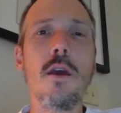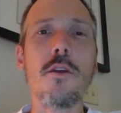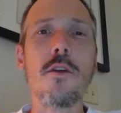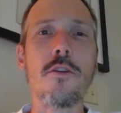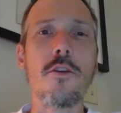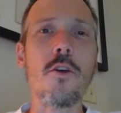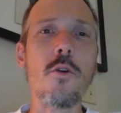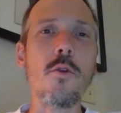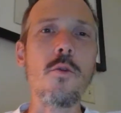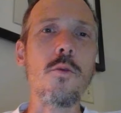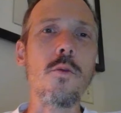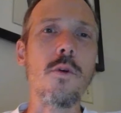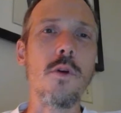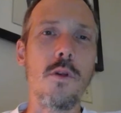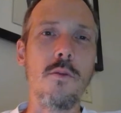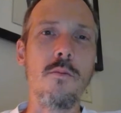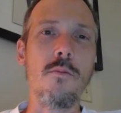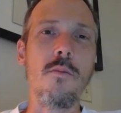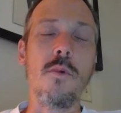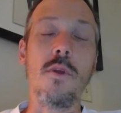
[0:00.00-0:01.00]
So,
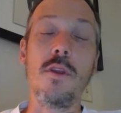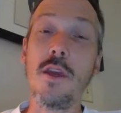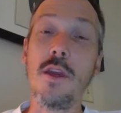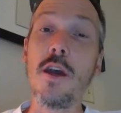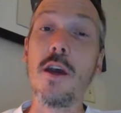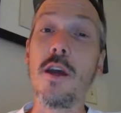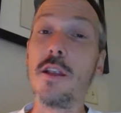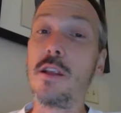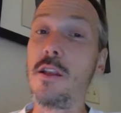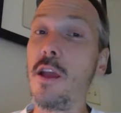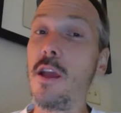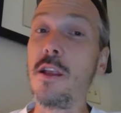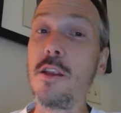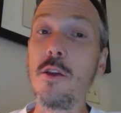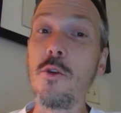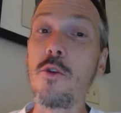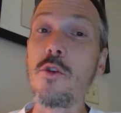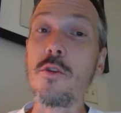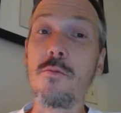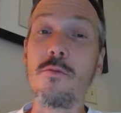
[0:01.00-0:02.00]
yeah,
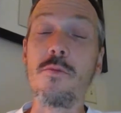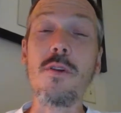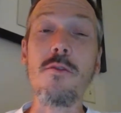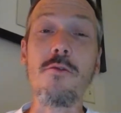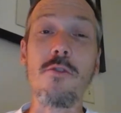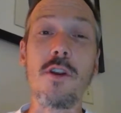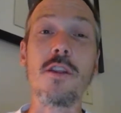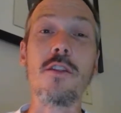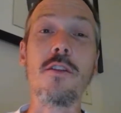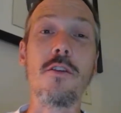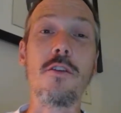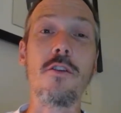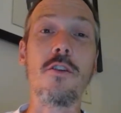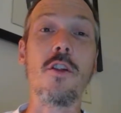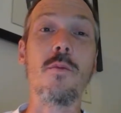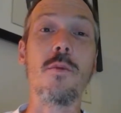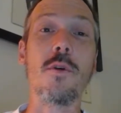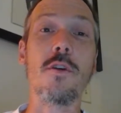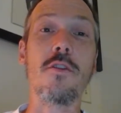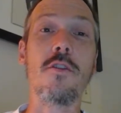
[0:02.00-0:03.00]
and you should be reading the
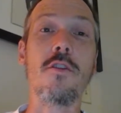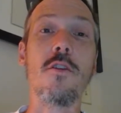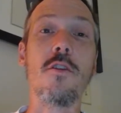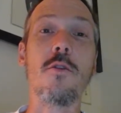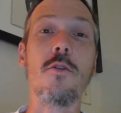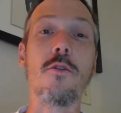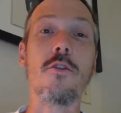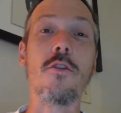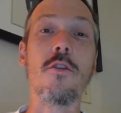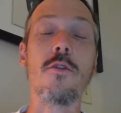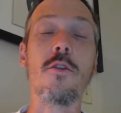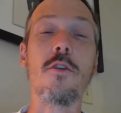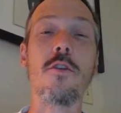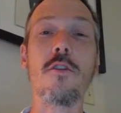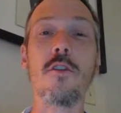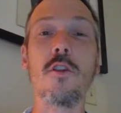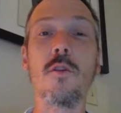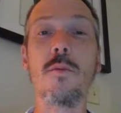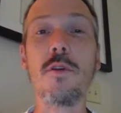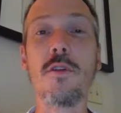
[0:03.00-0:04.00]
syllabus too. So the
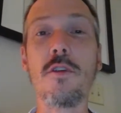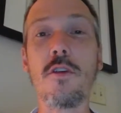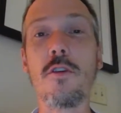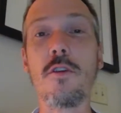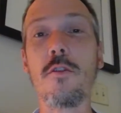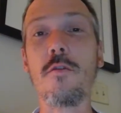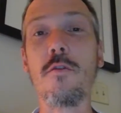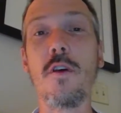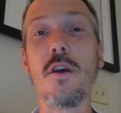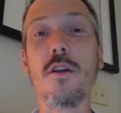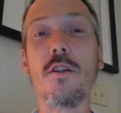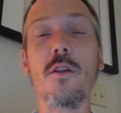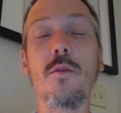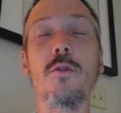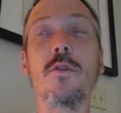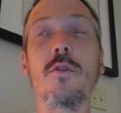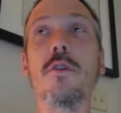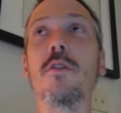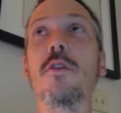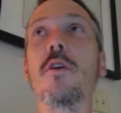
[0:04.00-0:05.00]
syllabus is
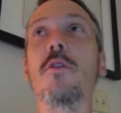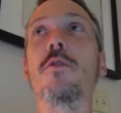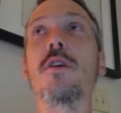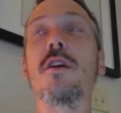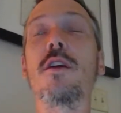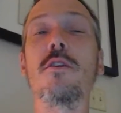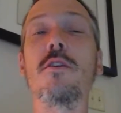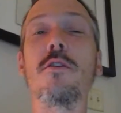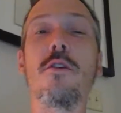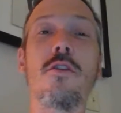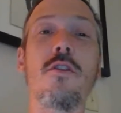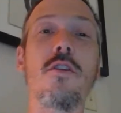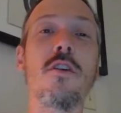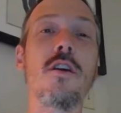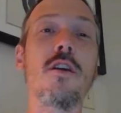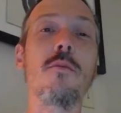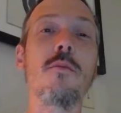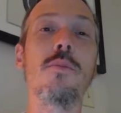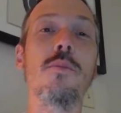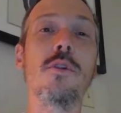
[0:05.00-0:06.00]
available on
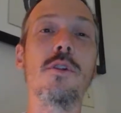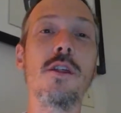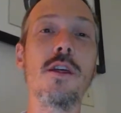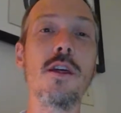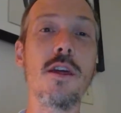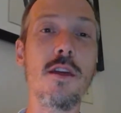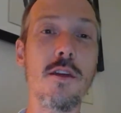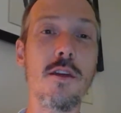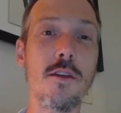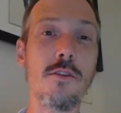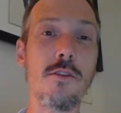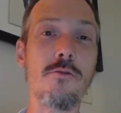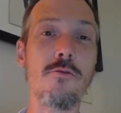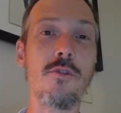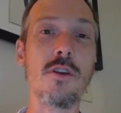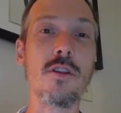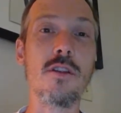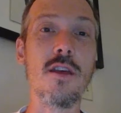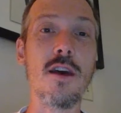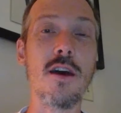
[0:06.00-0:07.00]
ELC. Please
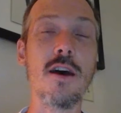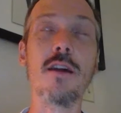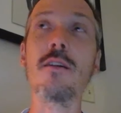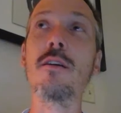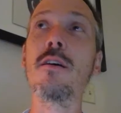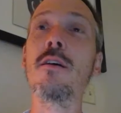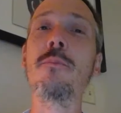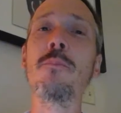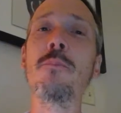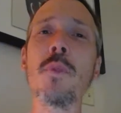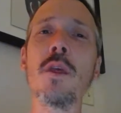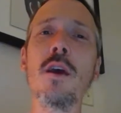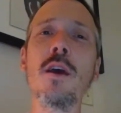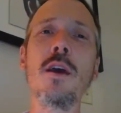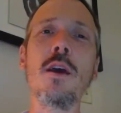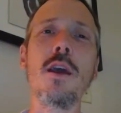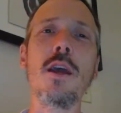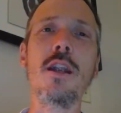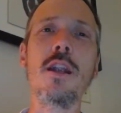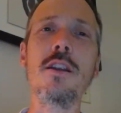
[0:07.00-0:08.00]
read that.
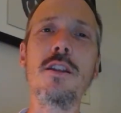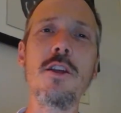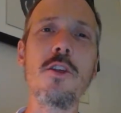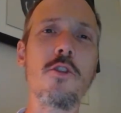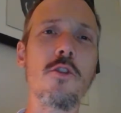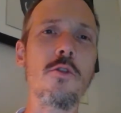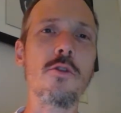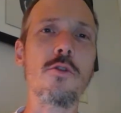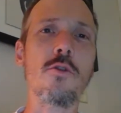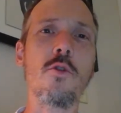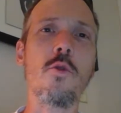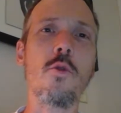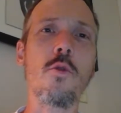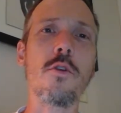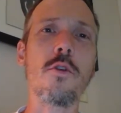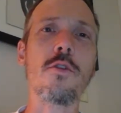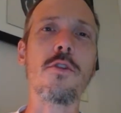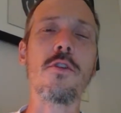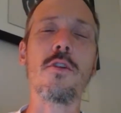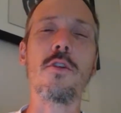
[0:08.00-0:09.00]
In a digital
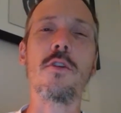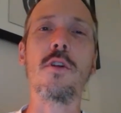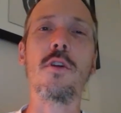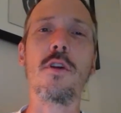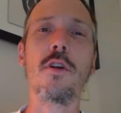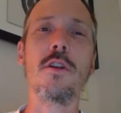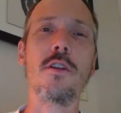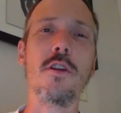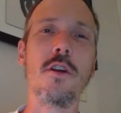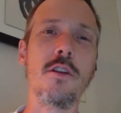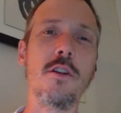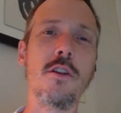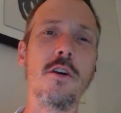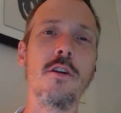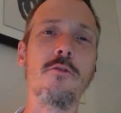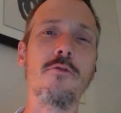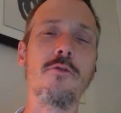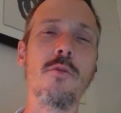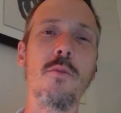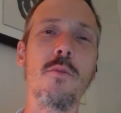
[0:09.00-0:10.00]
course, in
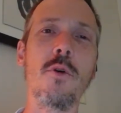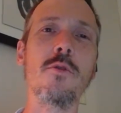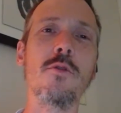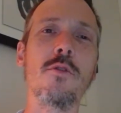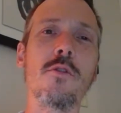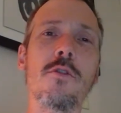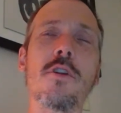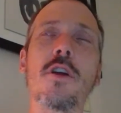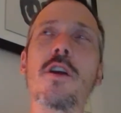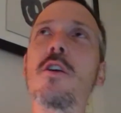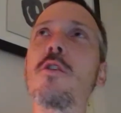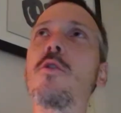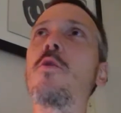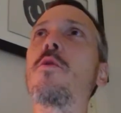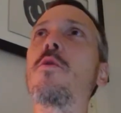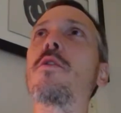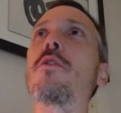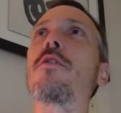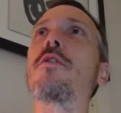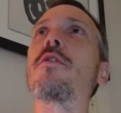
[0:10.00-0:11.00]
a remote learning
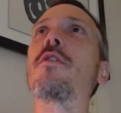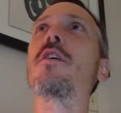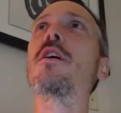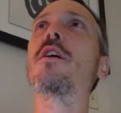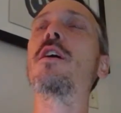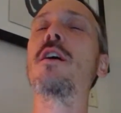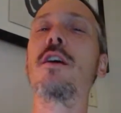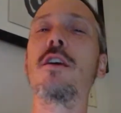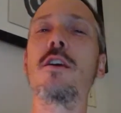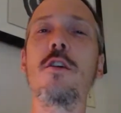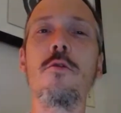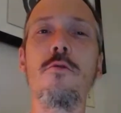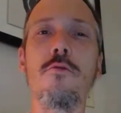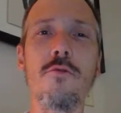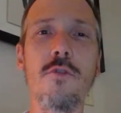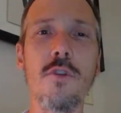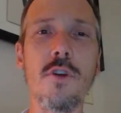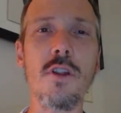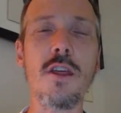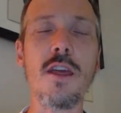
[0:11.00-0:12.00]
course, you
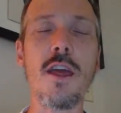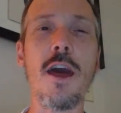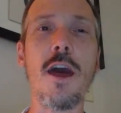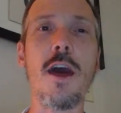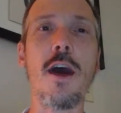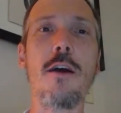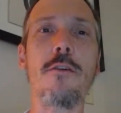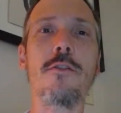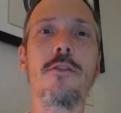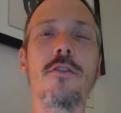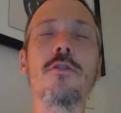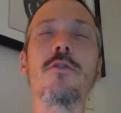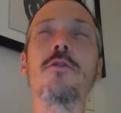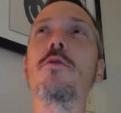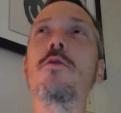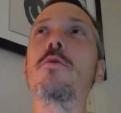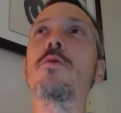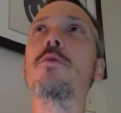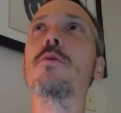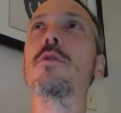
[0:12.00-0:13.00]
really have
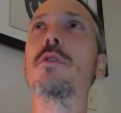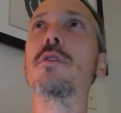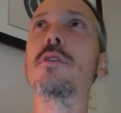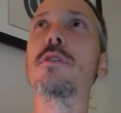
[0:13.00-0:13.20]
to,